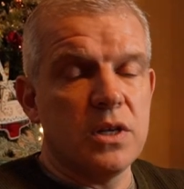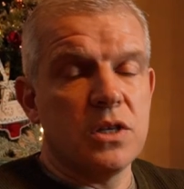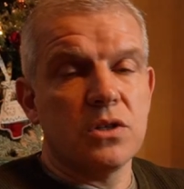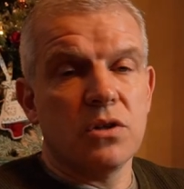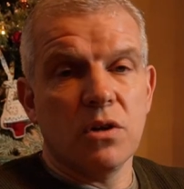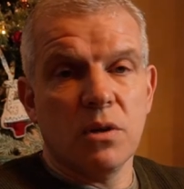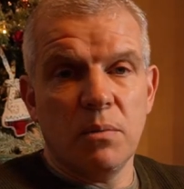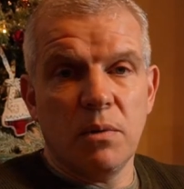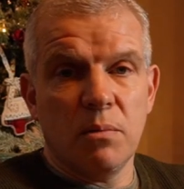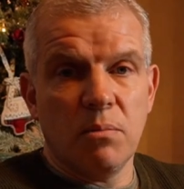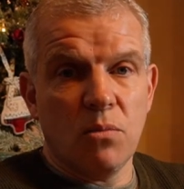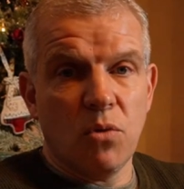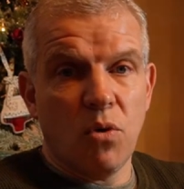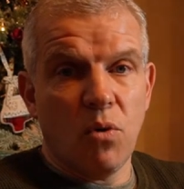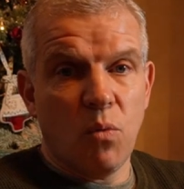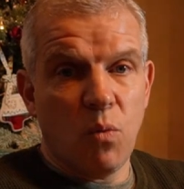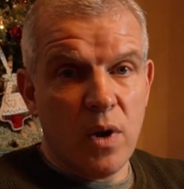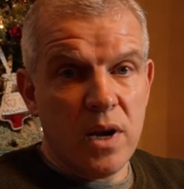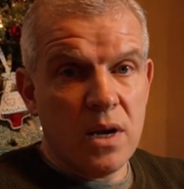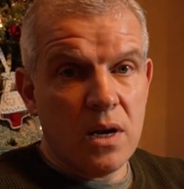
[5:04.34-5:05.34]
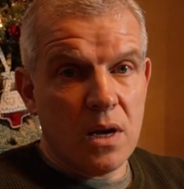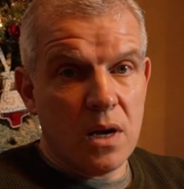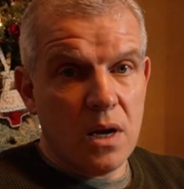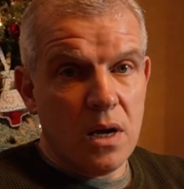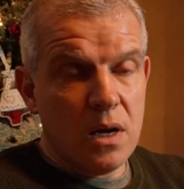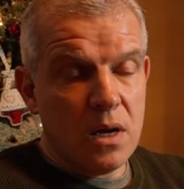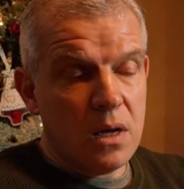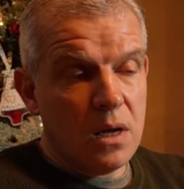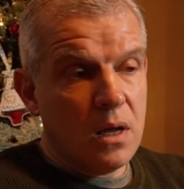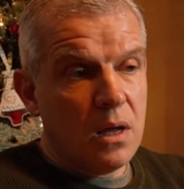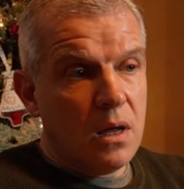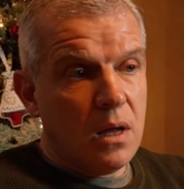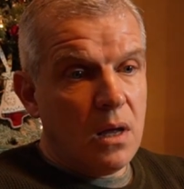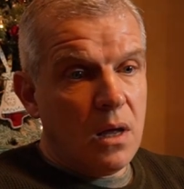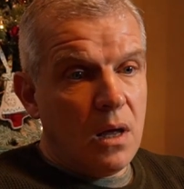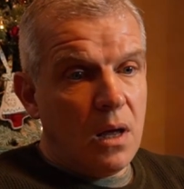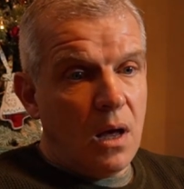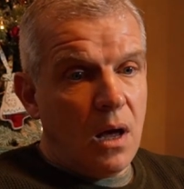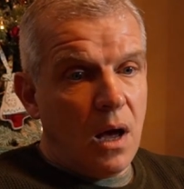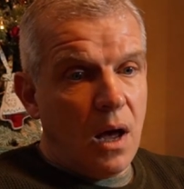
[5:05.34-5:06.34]
it's going to be more windy,
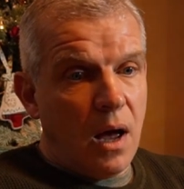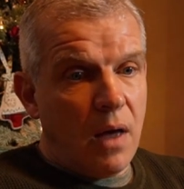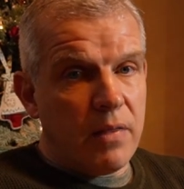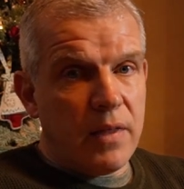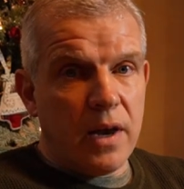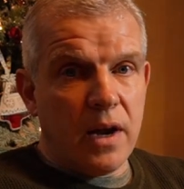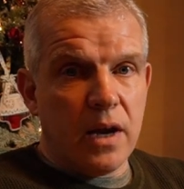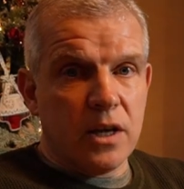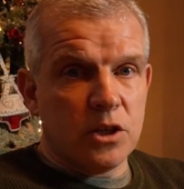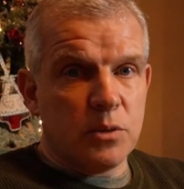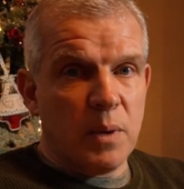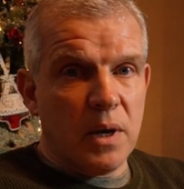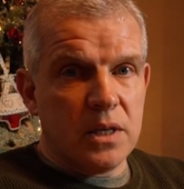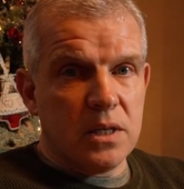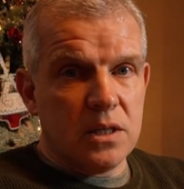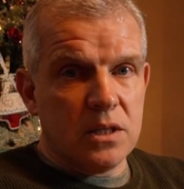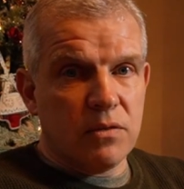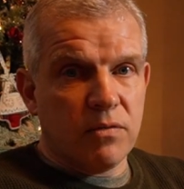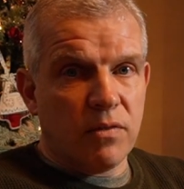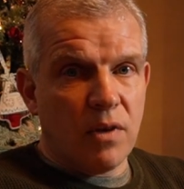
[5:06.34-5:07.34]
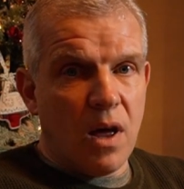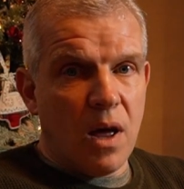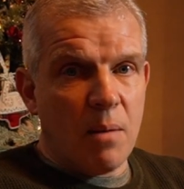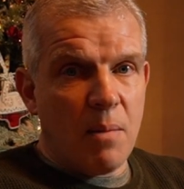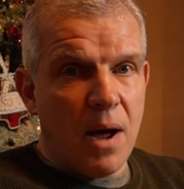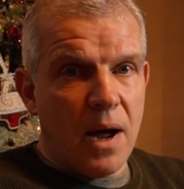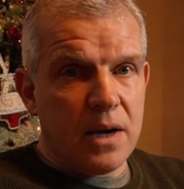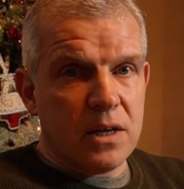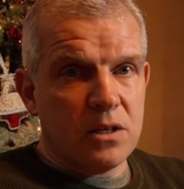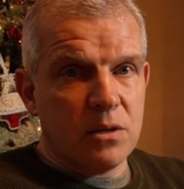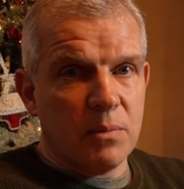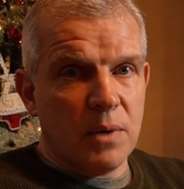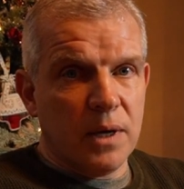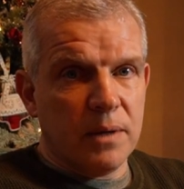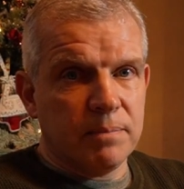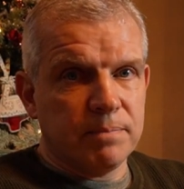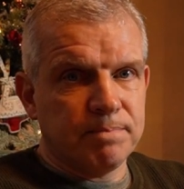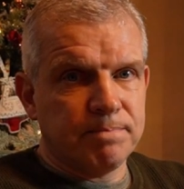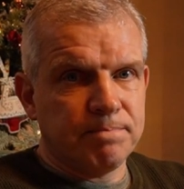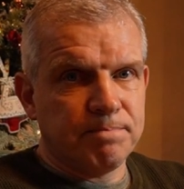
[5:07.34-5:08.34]
and then expect it to fly back to me.
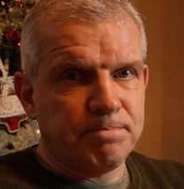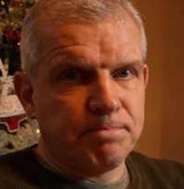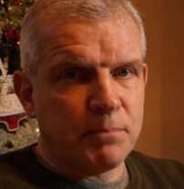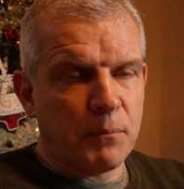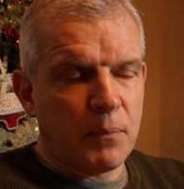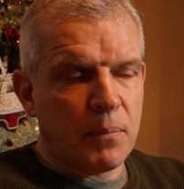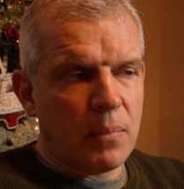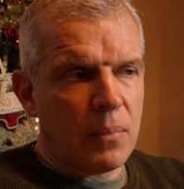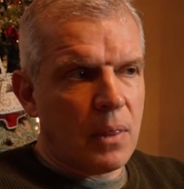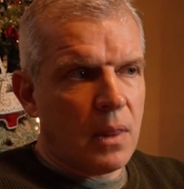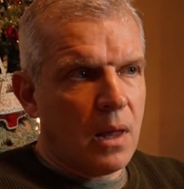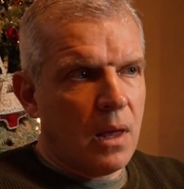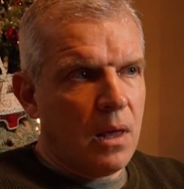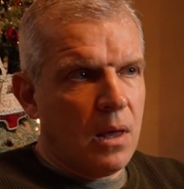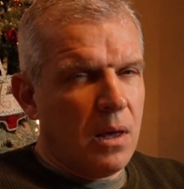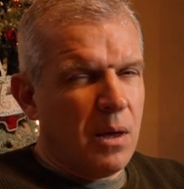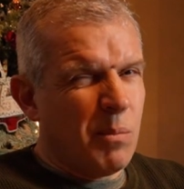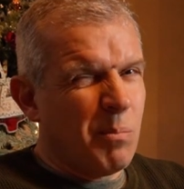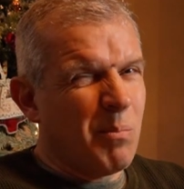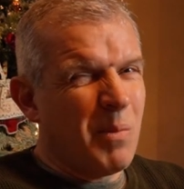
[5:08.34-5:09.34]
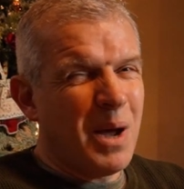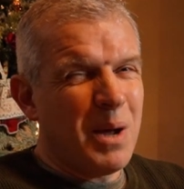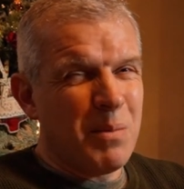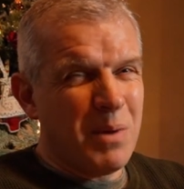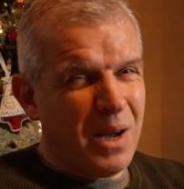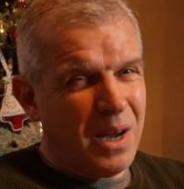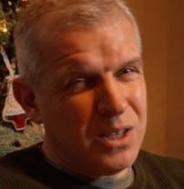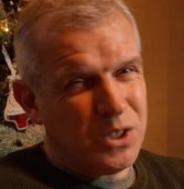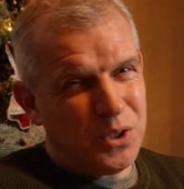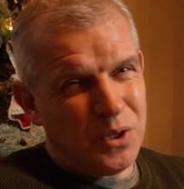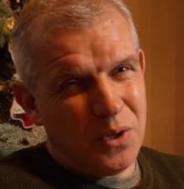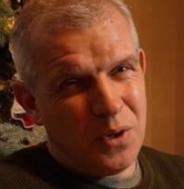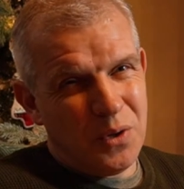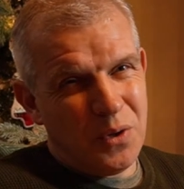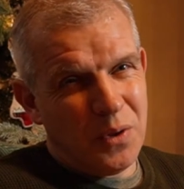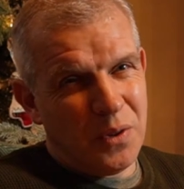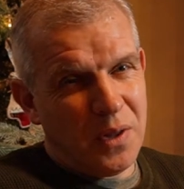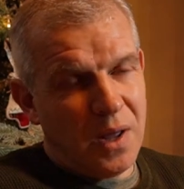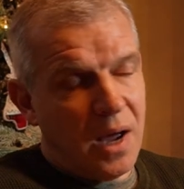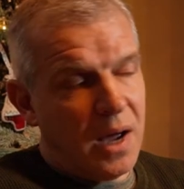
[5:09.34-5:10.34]
Maybe I should have
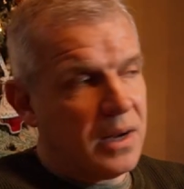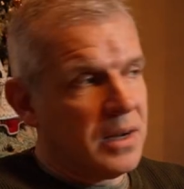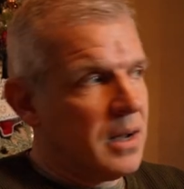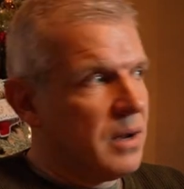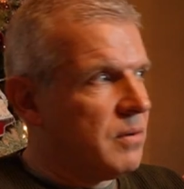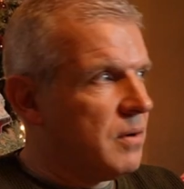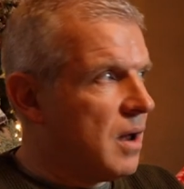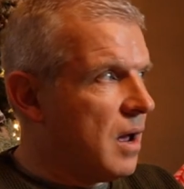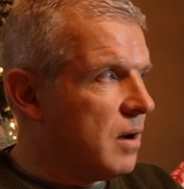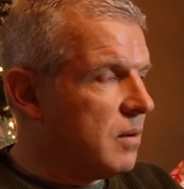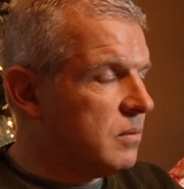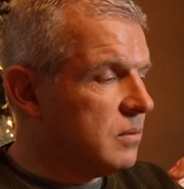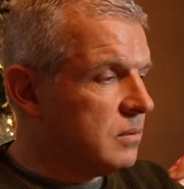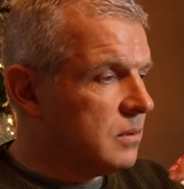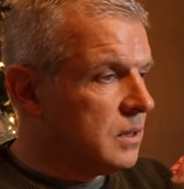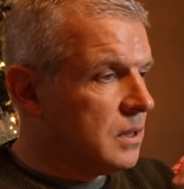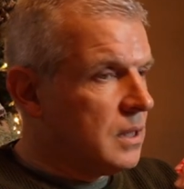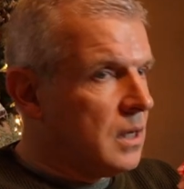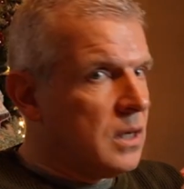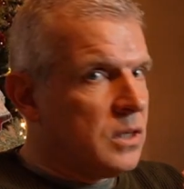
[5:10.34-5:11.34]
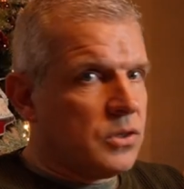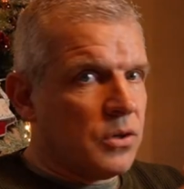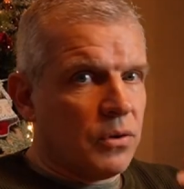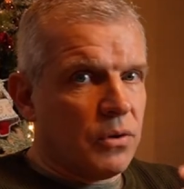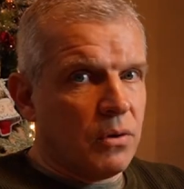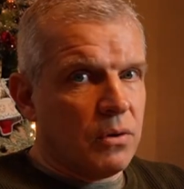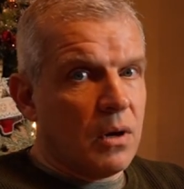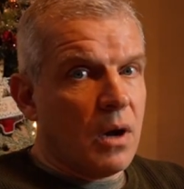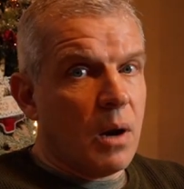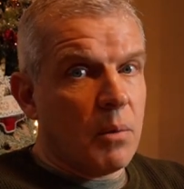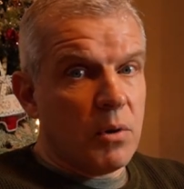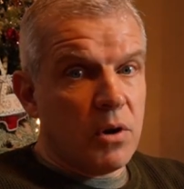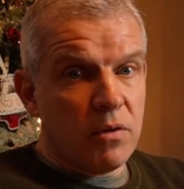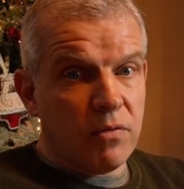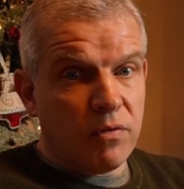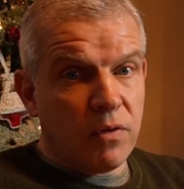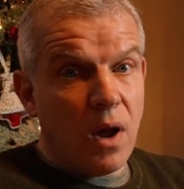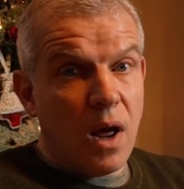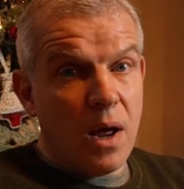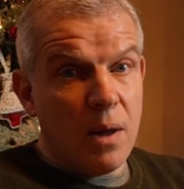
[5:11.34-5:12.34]
done that, I don't know. So I thought, no, I'm going to
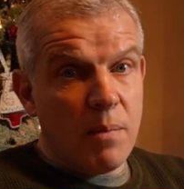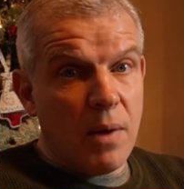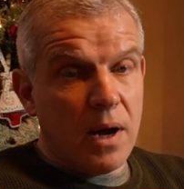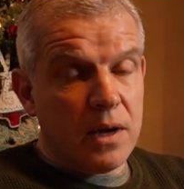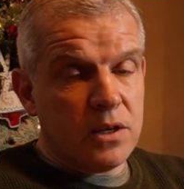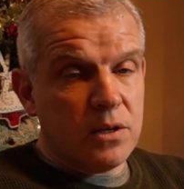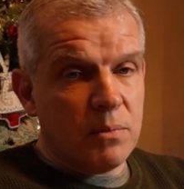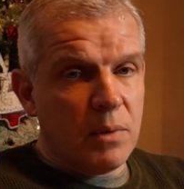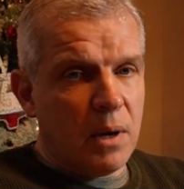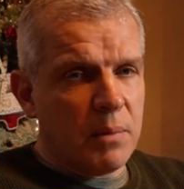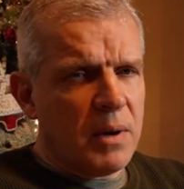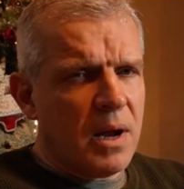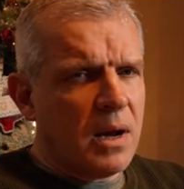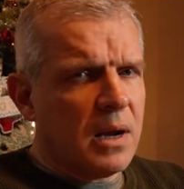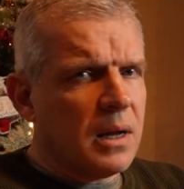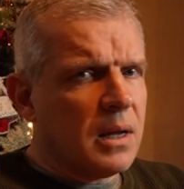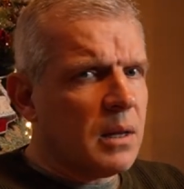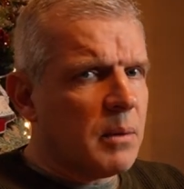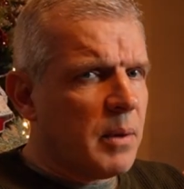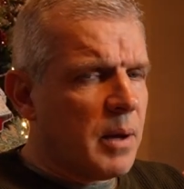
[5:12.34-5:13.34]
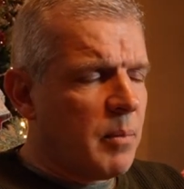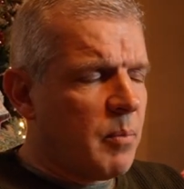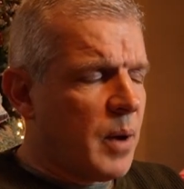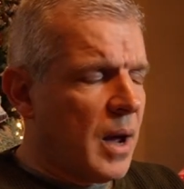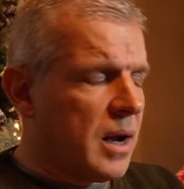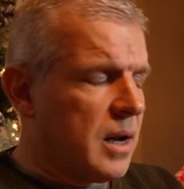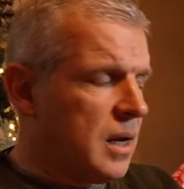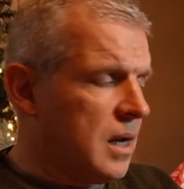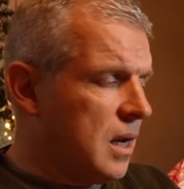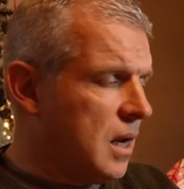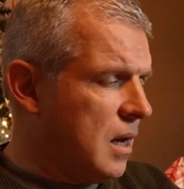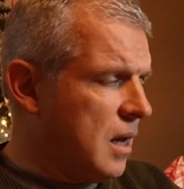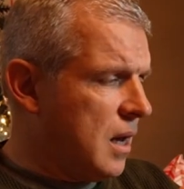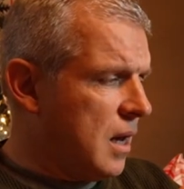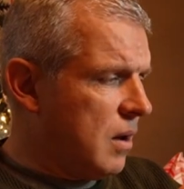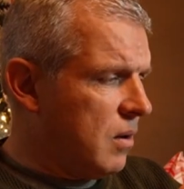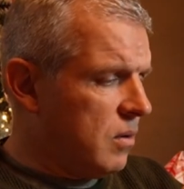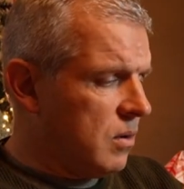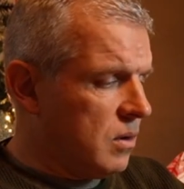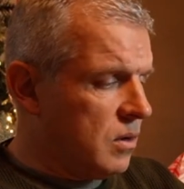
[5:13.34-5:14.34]
fly it back to me. I'm getting a little bit panicky
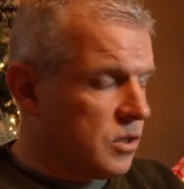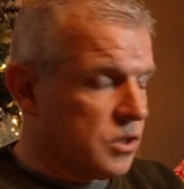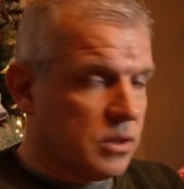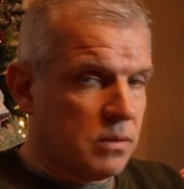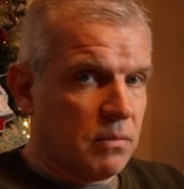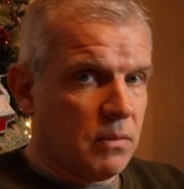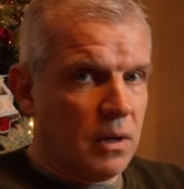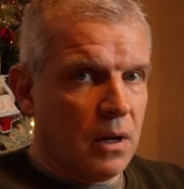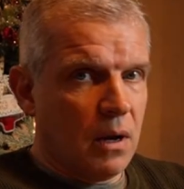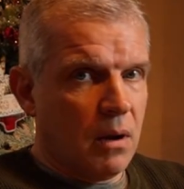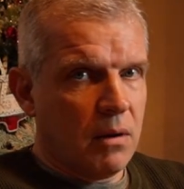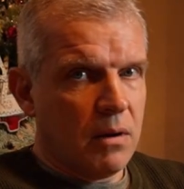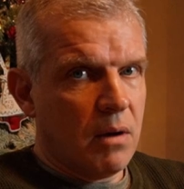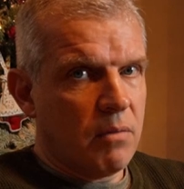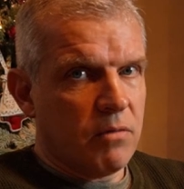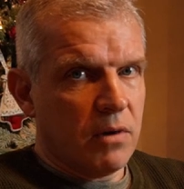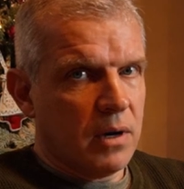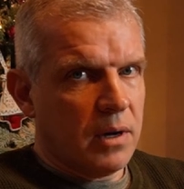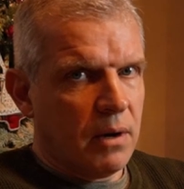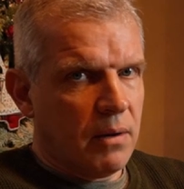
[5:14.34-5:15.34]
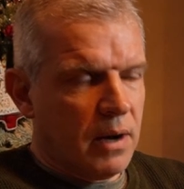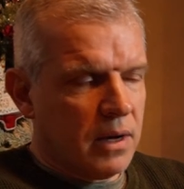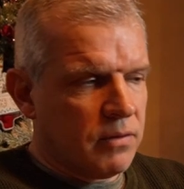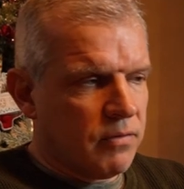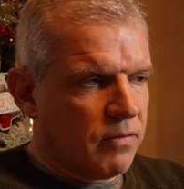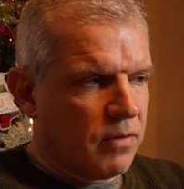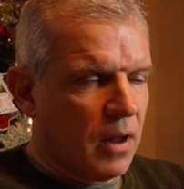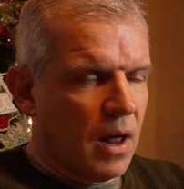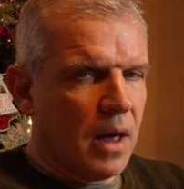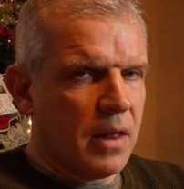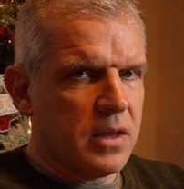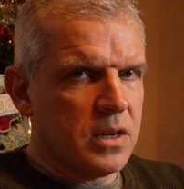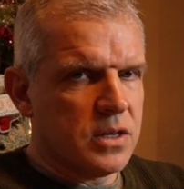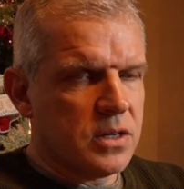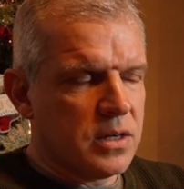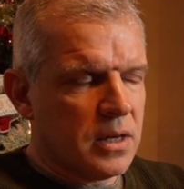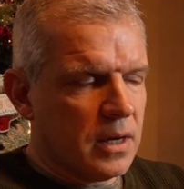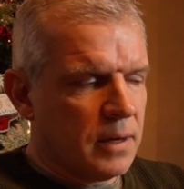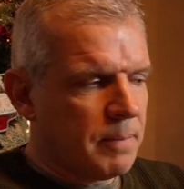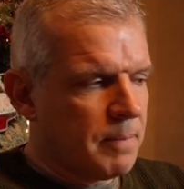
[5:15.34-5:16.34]
now because, you know, I don't really know how to fly
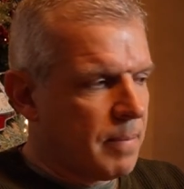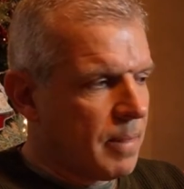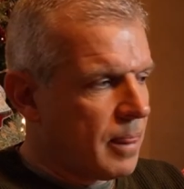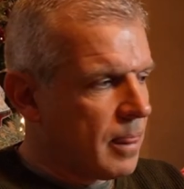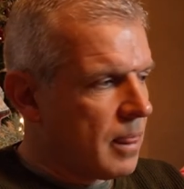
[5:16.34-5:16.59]
this thing.